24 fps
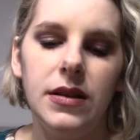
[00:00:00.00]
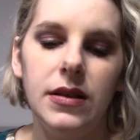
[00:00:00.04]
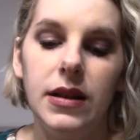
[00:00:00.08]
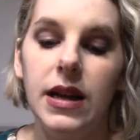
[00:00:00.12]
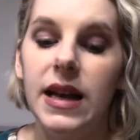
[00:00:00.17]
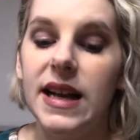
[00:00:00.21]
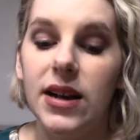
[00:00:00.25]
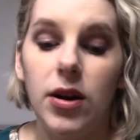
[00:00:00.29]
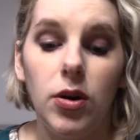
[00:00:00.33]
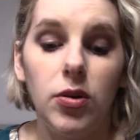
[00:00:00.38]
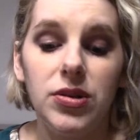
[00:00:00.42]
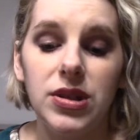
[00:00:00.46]

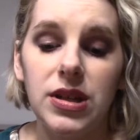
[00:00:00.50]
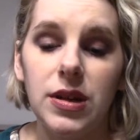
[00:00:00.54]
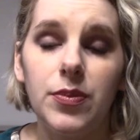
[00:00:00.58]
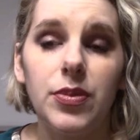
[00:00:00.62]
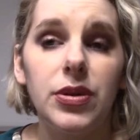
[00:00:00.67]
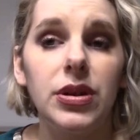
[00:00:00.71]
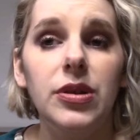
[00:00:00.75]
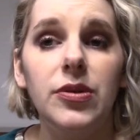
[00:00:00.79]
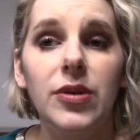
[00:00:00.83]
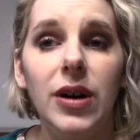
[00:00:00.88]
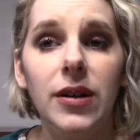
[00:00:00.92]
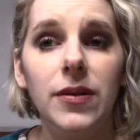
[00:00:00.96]
it holds up
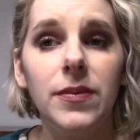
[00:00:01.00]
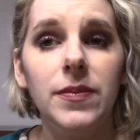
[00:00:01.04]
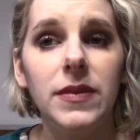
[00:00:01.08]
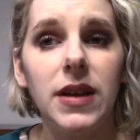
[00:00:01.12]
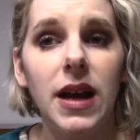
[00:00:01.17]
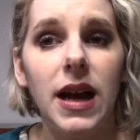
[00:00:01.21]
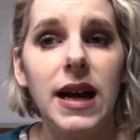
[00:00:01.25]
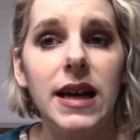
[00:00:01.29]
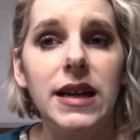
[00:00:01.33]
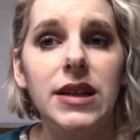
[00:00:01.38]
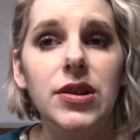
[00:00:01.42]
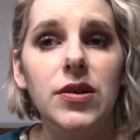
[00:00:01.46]
really well.
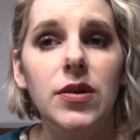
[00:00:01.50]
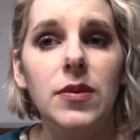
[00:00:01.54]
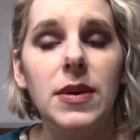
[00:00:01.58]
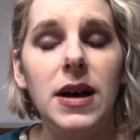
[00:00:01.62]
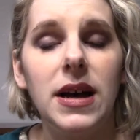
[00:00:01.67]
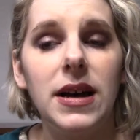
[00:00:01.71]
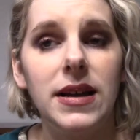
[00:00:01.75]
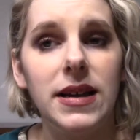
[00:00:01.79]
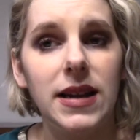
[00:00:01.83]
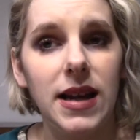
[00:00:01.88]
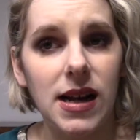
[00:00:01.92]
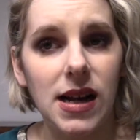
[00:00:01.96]
I do
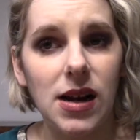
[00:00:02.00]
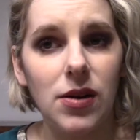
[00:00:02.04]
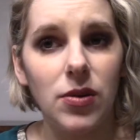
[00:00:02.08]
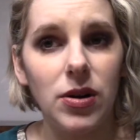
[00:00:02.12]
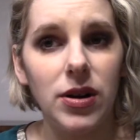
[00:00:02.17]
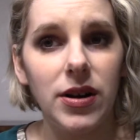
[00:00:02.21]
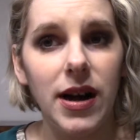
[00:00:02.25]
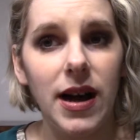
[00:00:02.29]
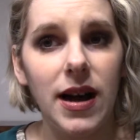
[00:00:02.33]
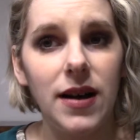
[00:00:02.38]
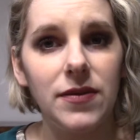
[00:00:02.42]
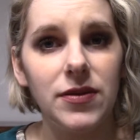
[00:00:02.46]
about an
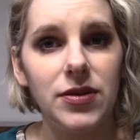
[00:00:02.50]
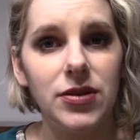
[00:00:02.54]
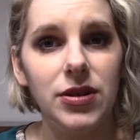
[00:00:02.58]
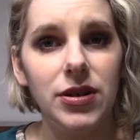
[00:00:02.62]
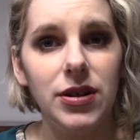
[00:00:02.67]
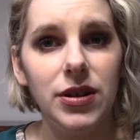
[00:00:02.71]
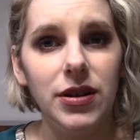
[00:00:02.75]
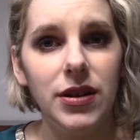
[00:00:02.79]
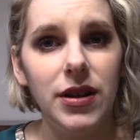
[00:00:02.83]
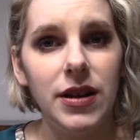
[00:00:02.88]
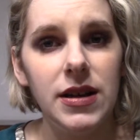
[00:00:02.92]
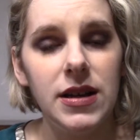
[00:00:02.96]
hour
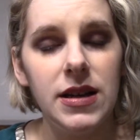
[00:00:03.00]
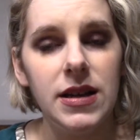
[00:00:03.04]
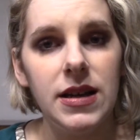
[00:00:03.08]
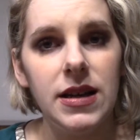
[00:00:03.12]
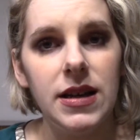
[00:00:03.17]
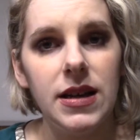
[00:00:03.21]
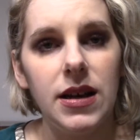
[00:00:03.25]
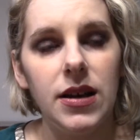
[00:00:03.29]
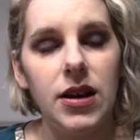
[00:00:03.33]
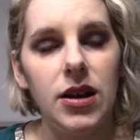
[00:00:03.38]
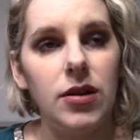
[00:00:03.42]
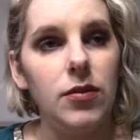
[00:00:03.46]
after
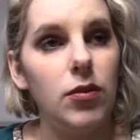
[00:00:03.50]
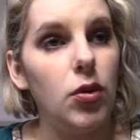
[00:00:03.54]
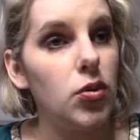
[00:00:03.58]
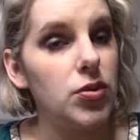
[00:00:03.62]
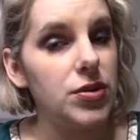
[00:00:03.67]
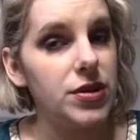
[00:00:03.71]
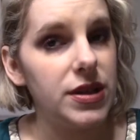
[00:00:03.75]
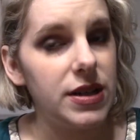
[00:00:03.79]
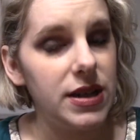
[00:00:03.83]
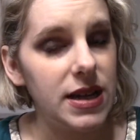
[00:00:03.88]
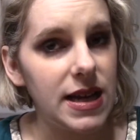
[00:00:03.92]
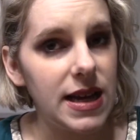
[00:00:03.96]

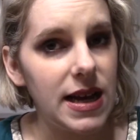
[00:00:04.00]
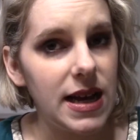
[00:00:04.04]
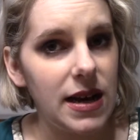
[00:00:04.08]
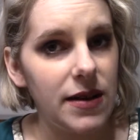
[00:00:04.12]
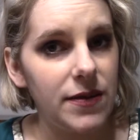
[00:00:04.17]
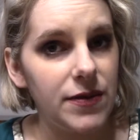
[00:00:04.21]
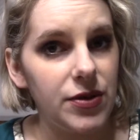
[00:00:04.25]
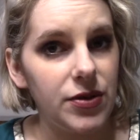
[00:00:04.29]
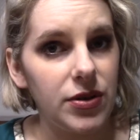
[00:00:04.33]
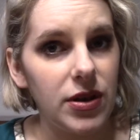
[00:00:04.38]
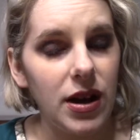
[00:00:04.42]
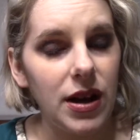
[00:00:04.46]
or the day
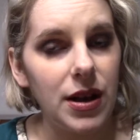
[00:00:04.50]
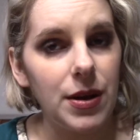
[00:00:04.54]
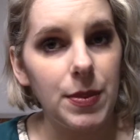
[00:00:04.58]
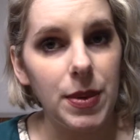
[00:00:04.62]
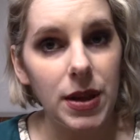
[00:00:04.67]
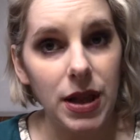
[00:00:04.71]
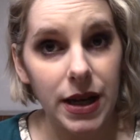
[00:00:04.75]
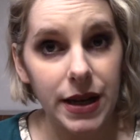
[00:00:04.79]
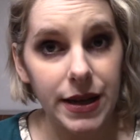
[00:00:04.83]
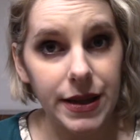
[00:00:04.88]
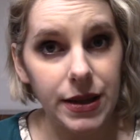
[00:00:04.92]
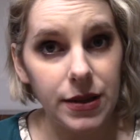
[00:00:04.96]
after I
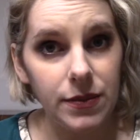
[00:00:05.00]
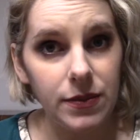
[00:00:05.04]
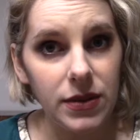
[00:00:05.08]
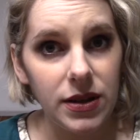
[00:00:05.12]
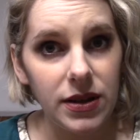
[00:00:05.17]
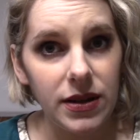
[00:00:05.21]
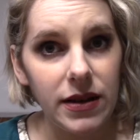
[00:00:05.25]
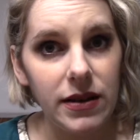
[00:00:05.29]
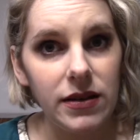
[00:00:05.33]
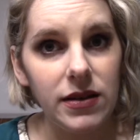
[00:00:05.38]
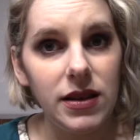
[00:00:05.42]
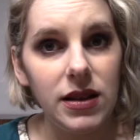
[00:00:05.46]
apply them,
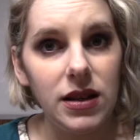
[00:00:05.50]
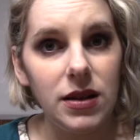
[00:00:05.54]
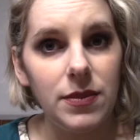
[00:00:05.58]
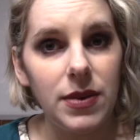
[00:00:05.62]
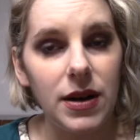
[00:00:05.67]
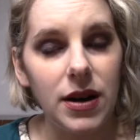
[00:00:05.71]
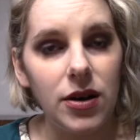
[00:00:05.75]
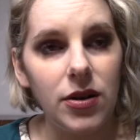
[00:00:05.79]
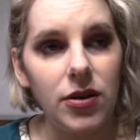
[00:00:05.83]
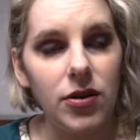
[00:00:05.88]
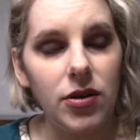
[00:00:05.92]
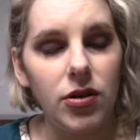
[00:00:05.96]
and then
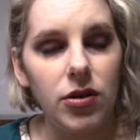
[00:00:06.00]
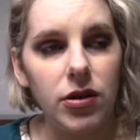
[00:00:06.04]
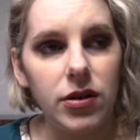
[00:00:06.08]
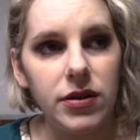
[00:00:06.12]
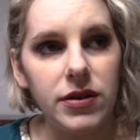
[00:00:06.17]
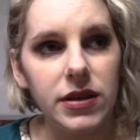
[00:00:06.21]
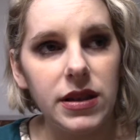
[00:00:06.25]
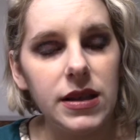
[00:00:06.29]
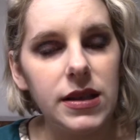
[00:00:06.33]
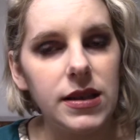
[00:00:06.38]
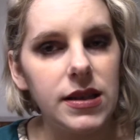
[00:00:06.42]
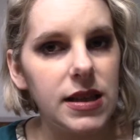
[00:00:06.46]
about
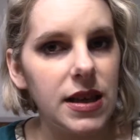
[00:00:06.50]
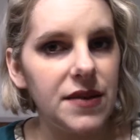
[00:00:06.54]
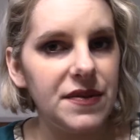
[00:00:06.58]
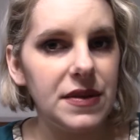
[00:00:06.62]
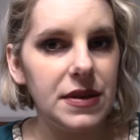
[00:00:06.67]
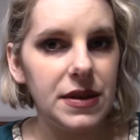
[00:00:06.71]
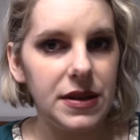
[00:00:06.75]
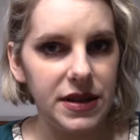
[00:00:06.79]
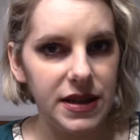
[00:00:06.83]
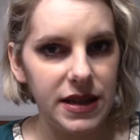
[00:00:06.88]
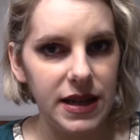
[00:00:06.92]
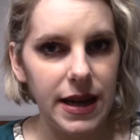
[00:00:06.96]
on the
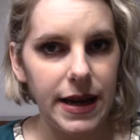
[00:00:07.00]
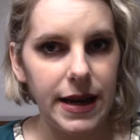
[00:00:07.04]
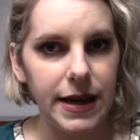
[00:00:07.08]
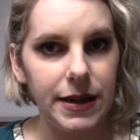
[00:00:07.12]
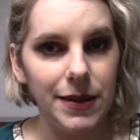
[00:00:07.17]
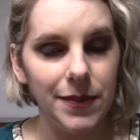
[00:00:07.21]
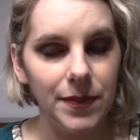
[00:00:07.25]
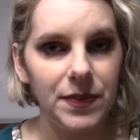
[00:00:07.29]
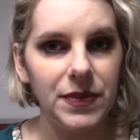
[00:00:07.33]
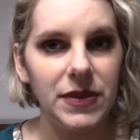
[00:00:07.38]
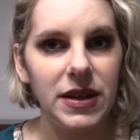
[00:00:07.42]
7th day.